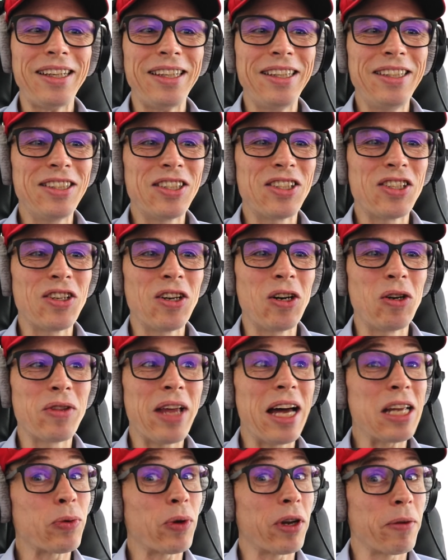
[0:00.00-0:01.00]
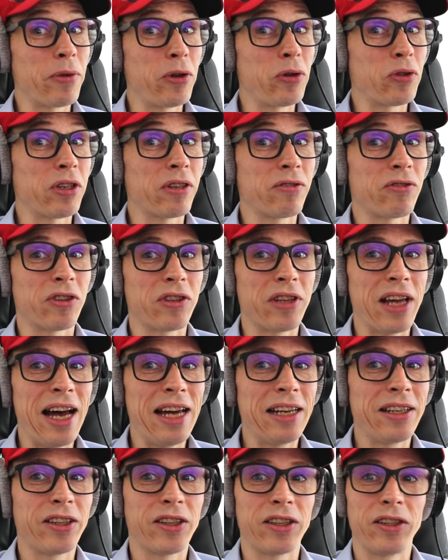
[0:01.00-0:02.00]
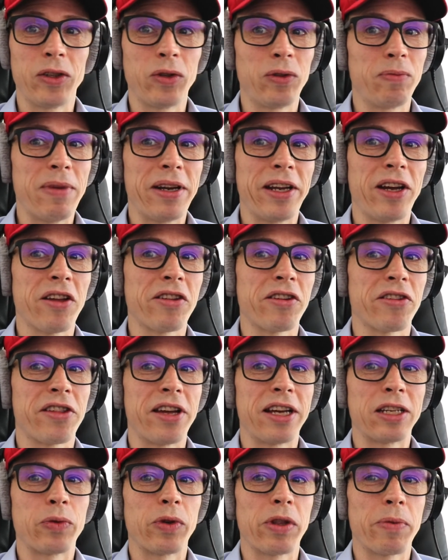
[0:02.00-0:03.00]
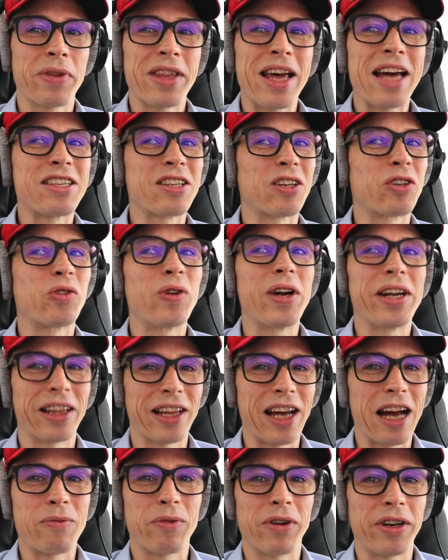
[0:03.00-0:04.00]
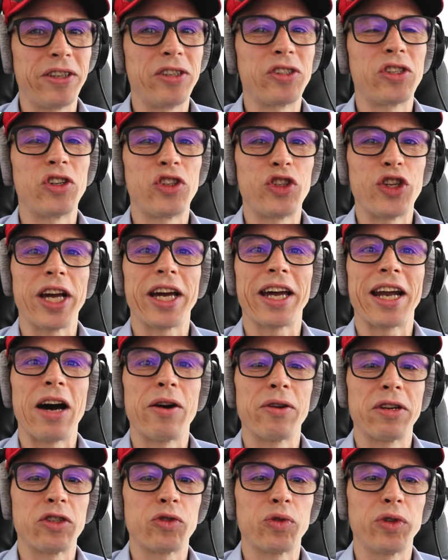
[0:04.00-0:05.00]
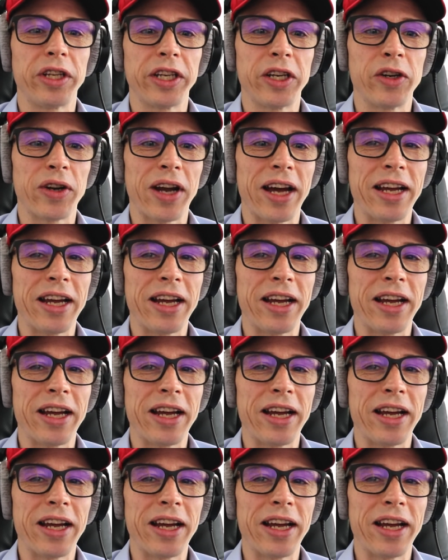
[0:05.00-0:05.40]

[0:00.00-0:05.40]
So that's what I'm using for that. You can do many other things with it, but that's a great library and you should check it out. It's really good.